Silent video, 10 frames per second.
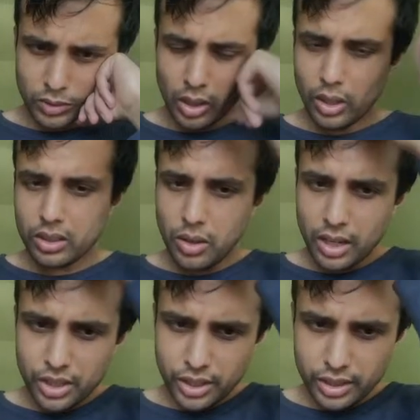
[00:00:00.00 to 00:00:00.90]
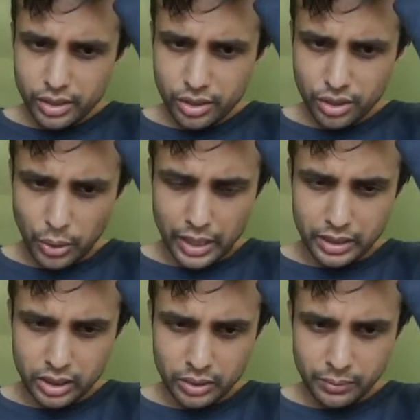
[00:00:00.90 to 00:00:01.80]
Let's launch it
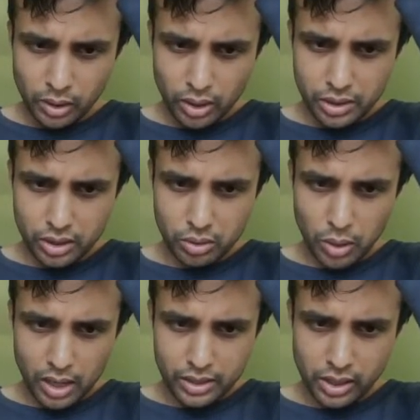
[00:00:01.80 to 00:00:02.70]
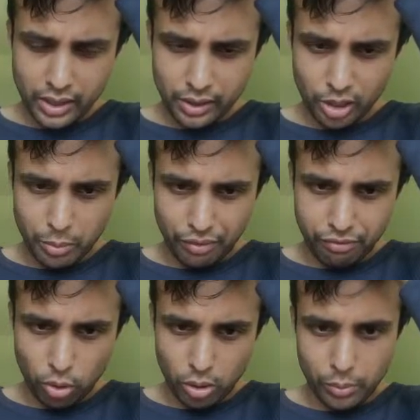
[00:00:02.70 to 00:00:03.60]
straight. Let's just launch it like a little bit
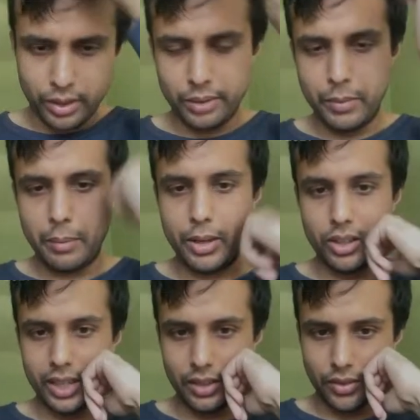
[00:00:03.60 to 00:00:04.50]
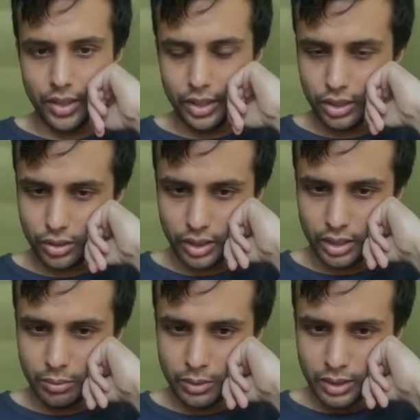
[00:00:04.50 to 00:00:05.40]
forward. Maybe it'll hit this, right?
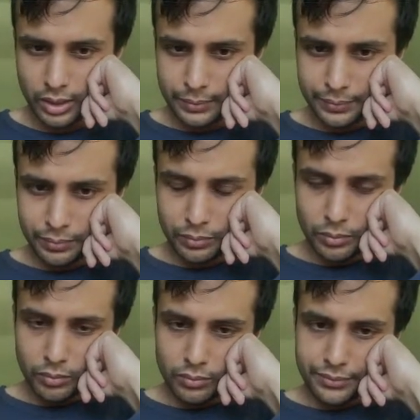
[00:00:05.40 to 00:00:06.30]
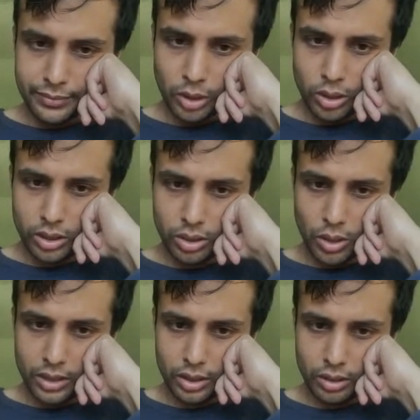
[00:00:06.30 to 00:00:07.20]
Let's just
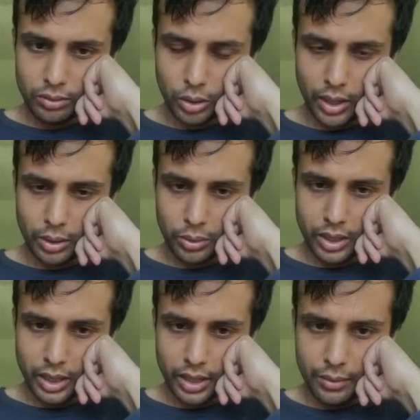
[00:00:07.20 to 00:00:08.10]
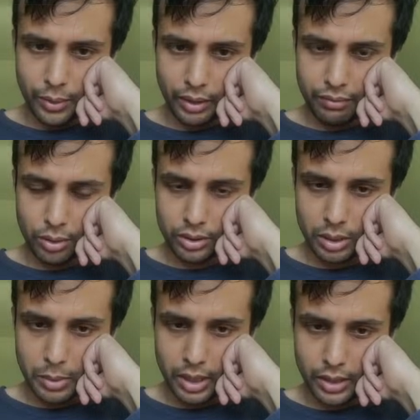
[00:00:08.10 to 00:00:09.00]
launch it directly ahead, like full
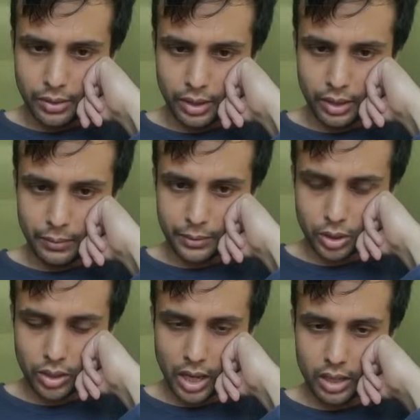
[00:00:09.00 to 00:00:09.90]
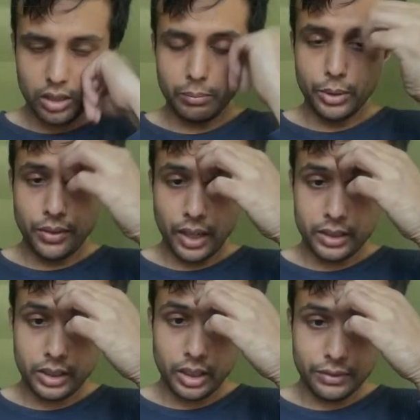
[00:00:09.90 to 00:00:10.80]
steam ahead, right? So that is a move
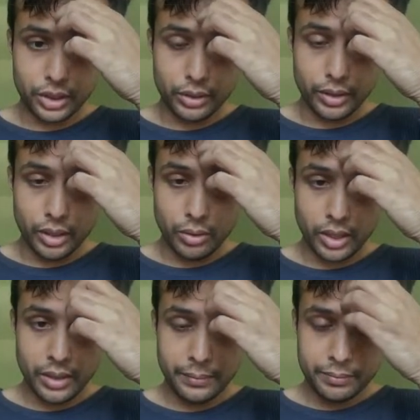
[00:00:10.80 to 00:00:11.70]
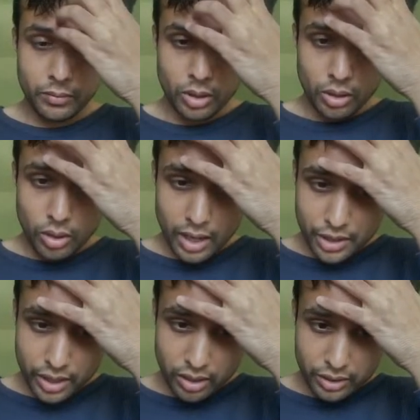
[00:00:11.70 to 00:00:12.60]
ID of 0, right? Or
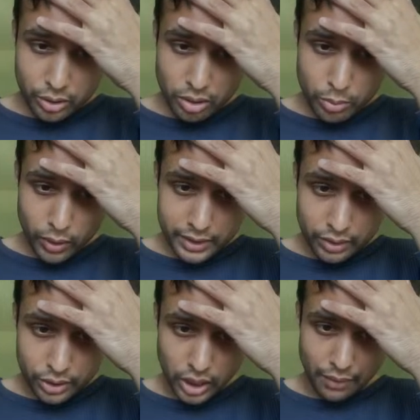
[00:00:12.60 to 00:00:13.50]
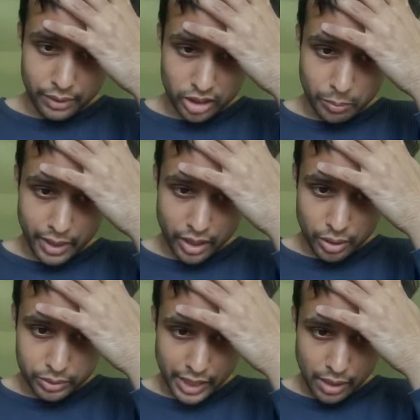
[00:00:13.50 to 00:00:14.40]
actually, let's do a move ID of 7 to make it
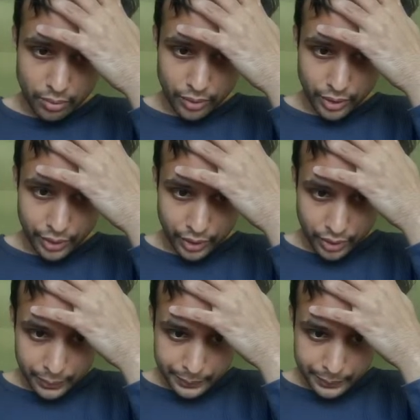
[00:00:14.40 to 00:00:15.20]
go down there.